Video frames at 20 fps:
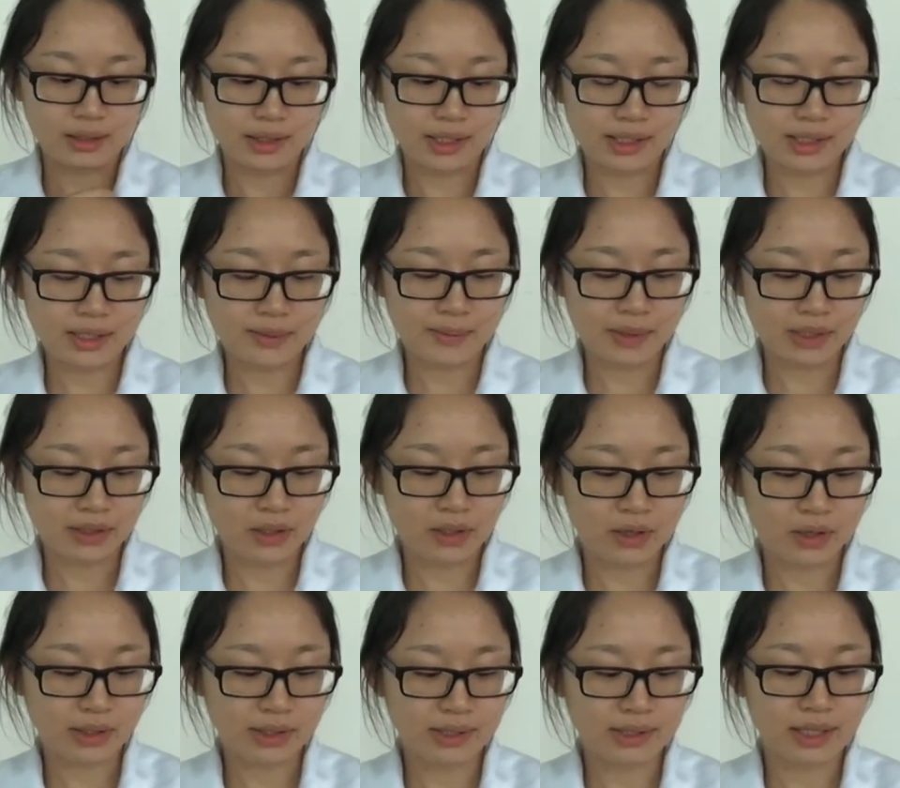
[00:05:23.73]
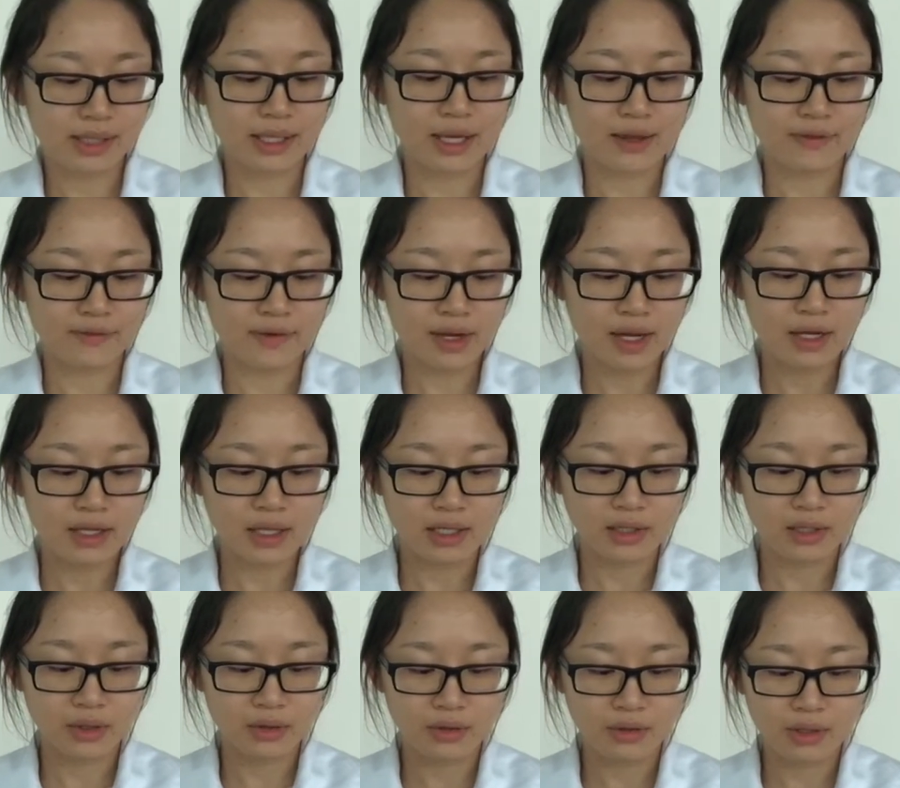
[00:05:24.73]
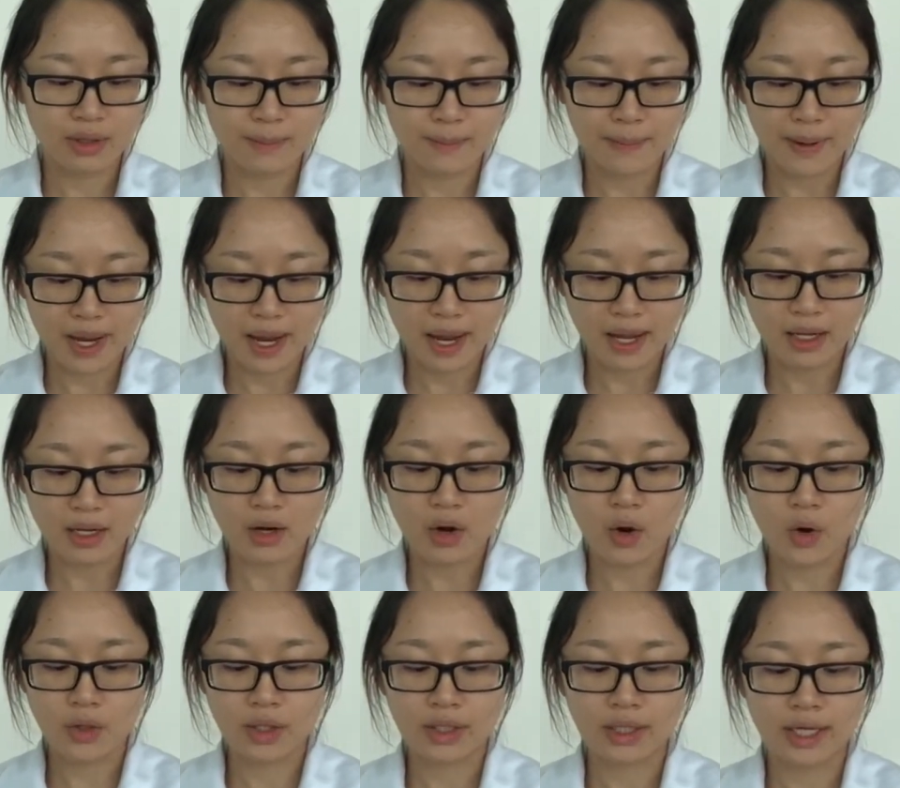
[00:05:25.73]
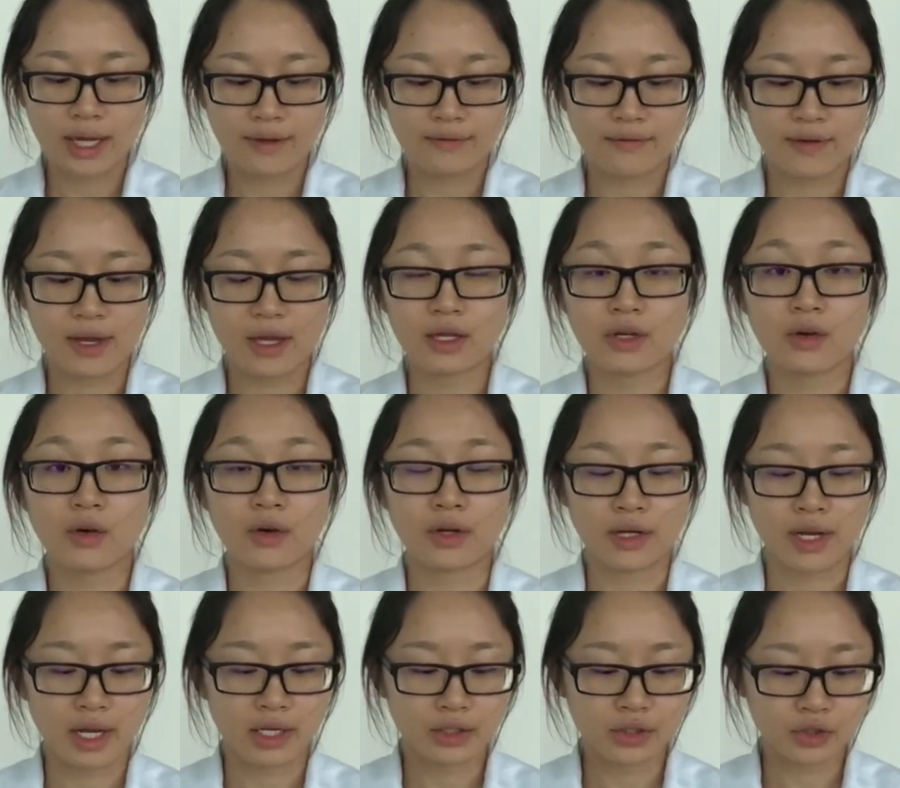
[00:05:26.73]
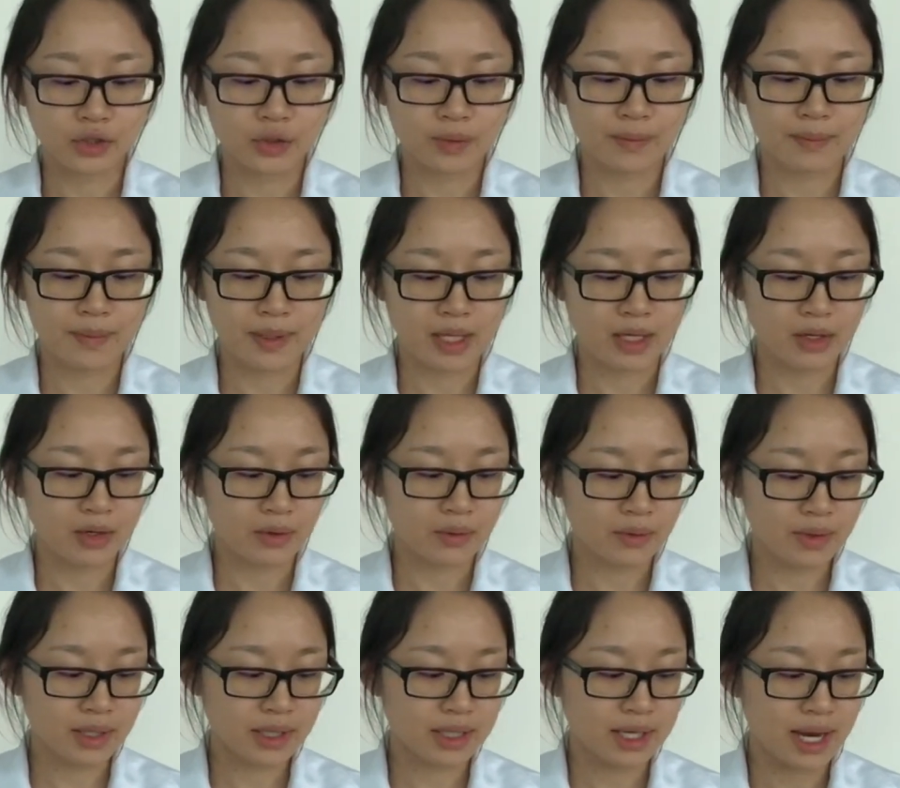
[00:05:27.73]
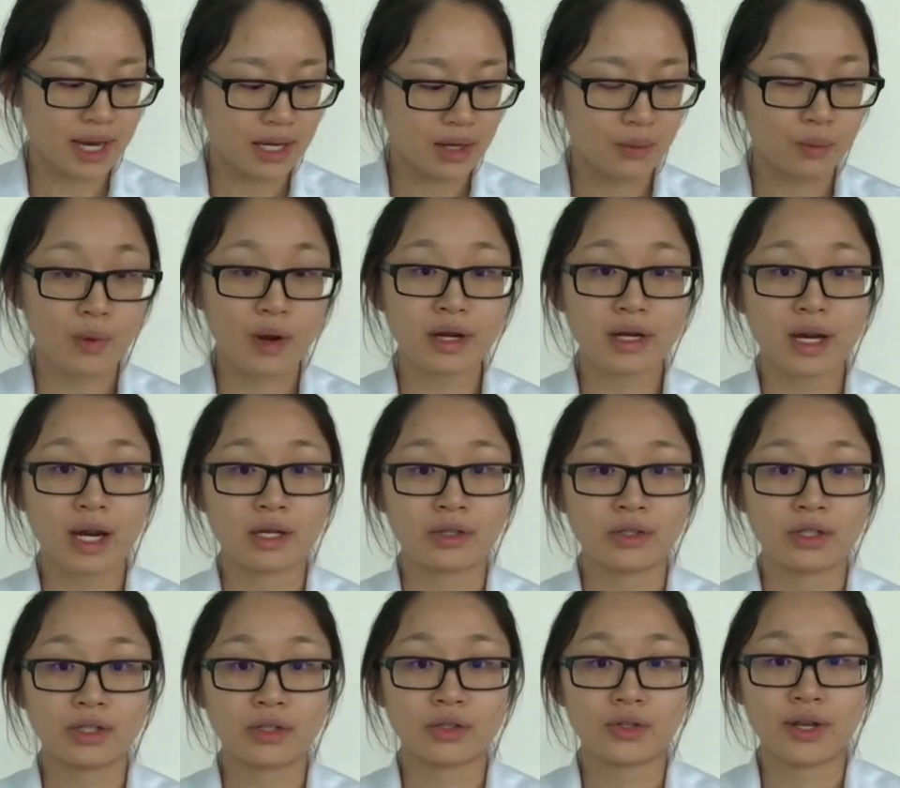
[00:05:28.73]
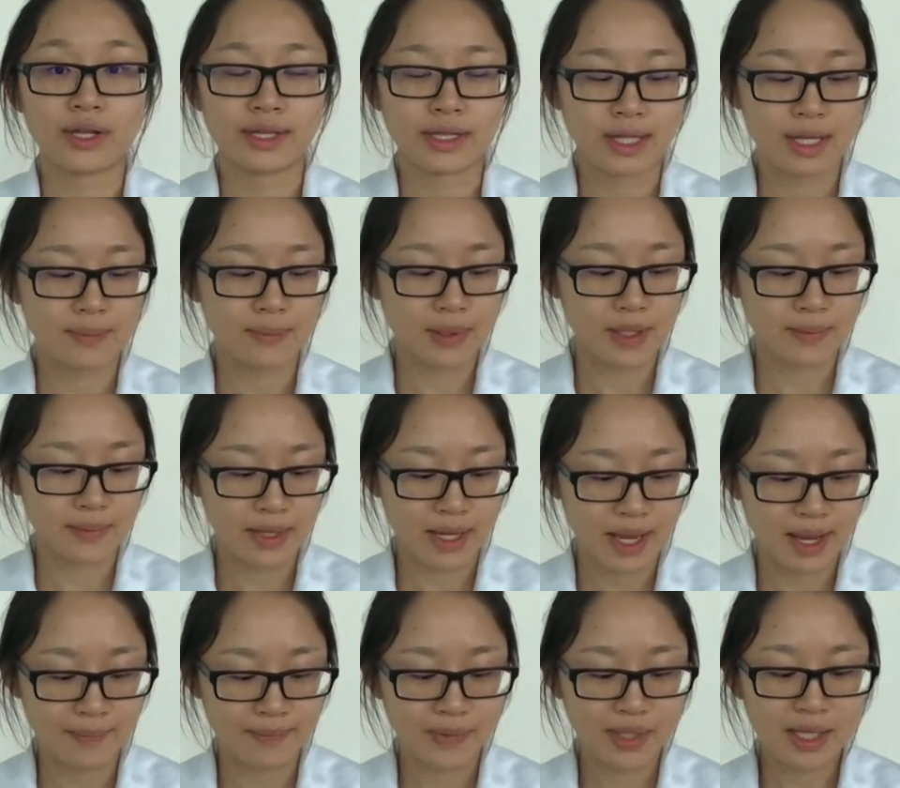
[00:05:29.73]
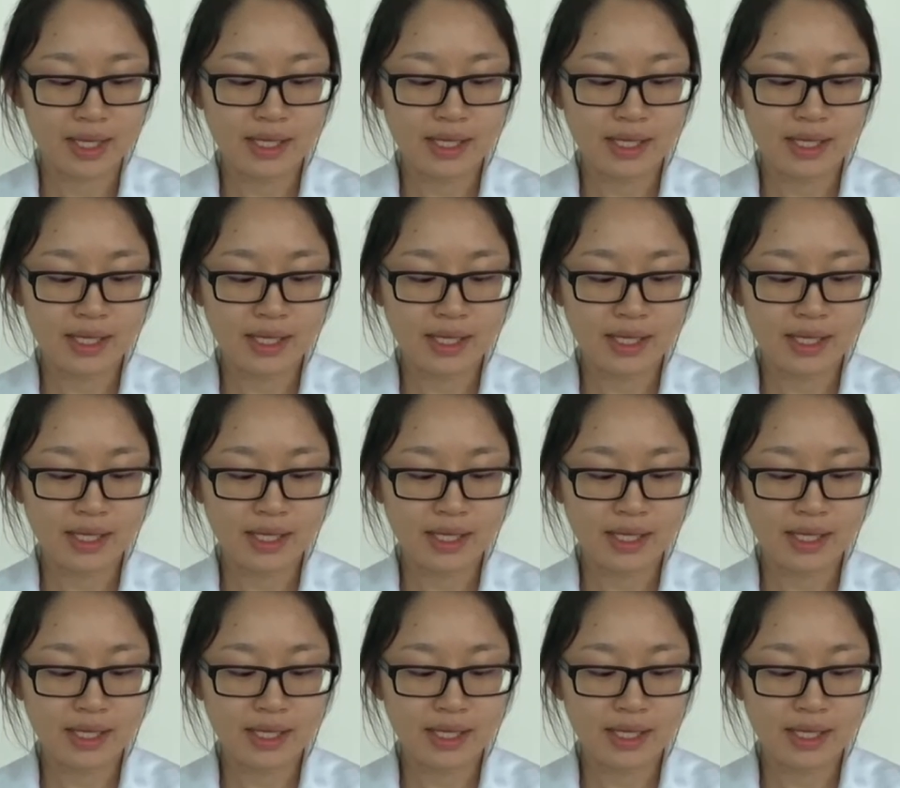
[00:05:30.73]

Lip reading: This is because the caffeine detail on the pad on caffeine content should be lower than 120 ppm,